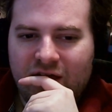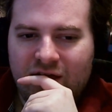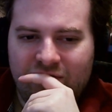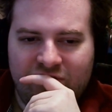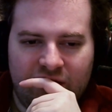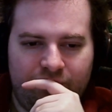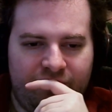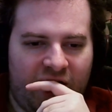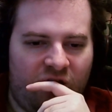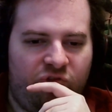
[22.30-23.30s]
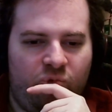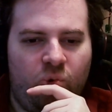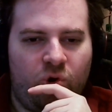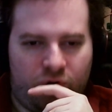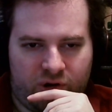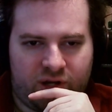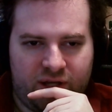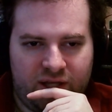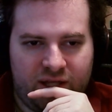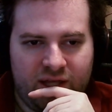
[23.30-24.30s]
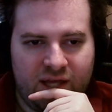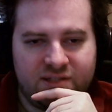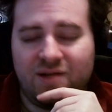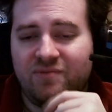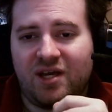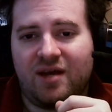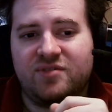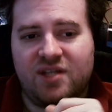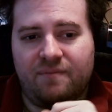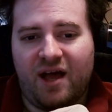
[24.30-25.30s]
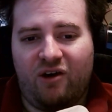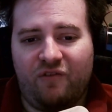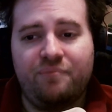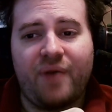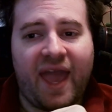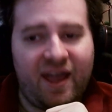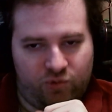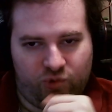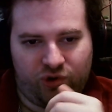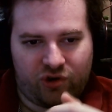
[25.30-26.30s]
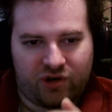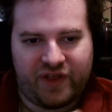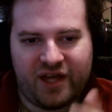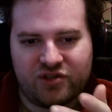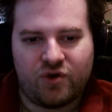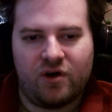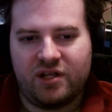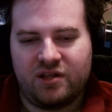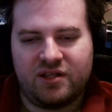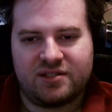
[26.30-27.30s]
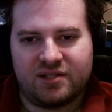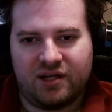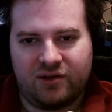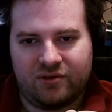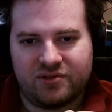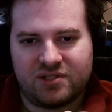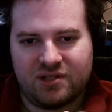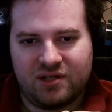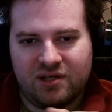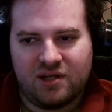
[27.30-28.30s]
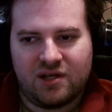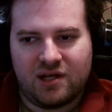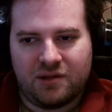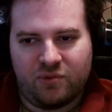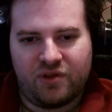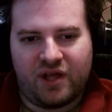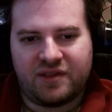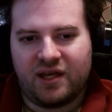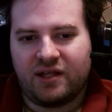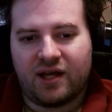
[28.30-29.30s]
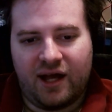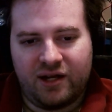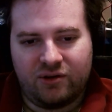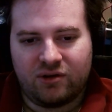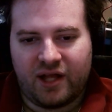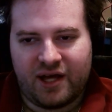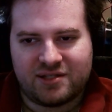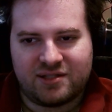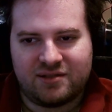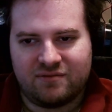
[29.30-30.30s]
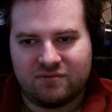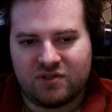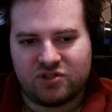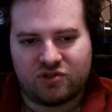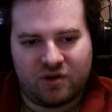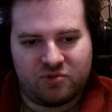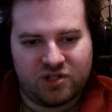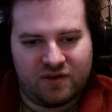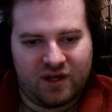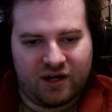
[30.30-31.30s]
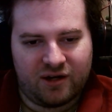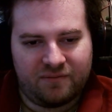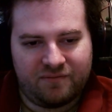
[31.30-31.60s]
the amount of work, and sometimes the amount of bad work that is going into these titles. With, like, the Iconoclast description there.